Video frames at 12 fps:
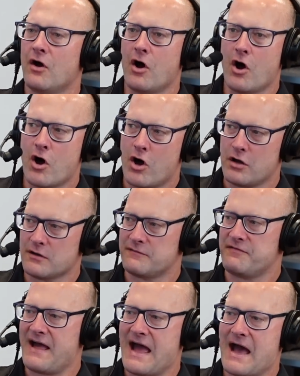all
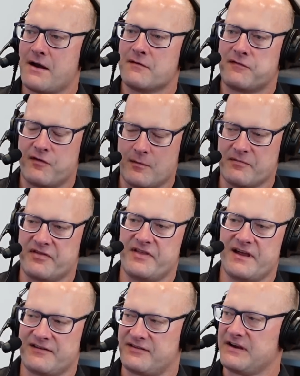of that from
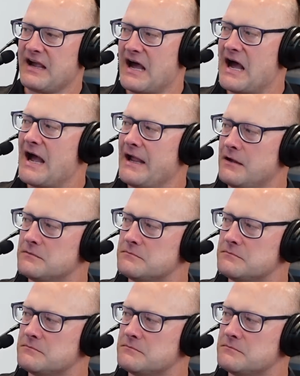this guy.